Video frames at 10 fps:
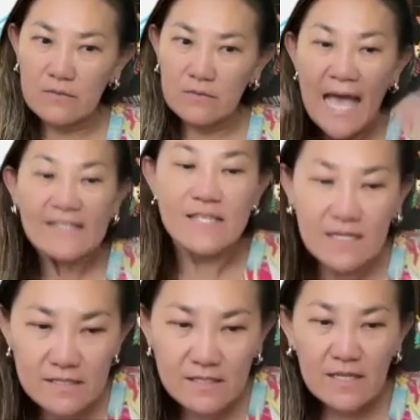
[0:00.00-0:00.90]

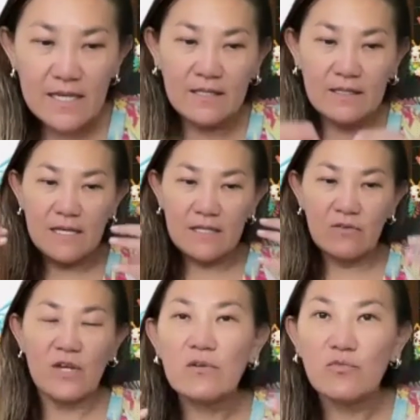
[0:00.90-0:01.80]
assets
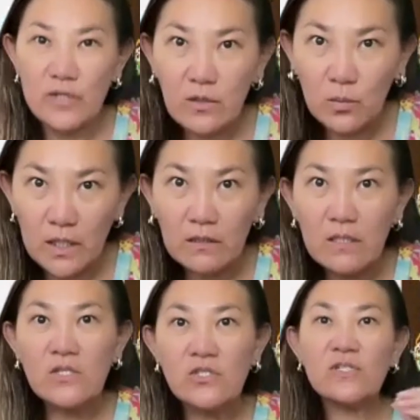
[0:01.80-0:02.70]
in real world
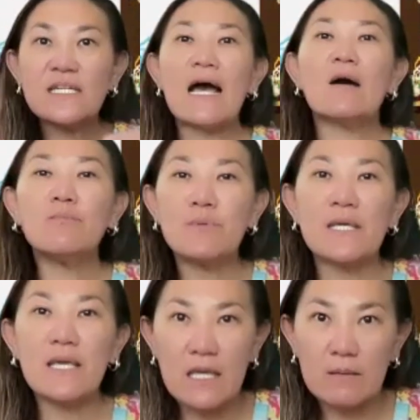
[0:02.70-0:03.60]
to now
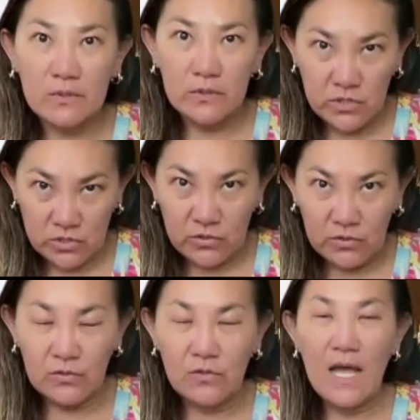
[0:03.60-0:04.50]
be able
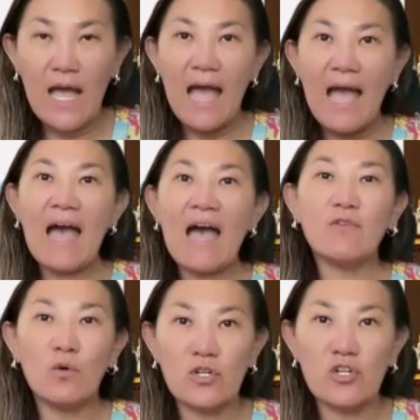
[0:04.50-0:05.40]
to have
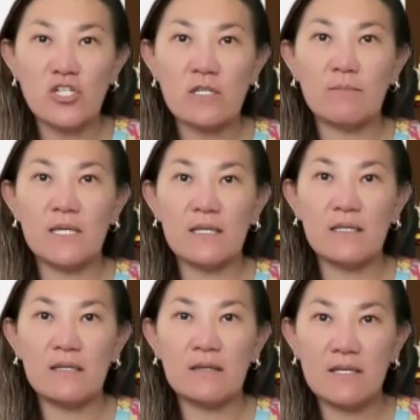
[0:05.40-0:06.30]
ownership
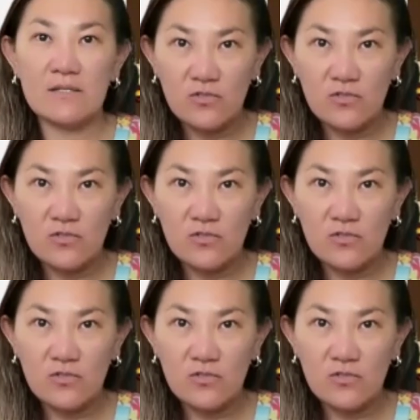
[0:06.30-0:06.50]
in this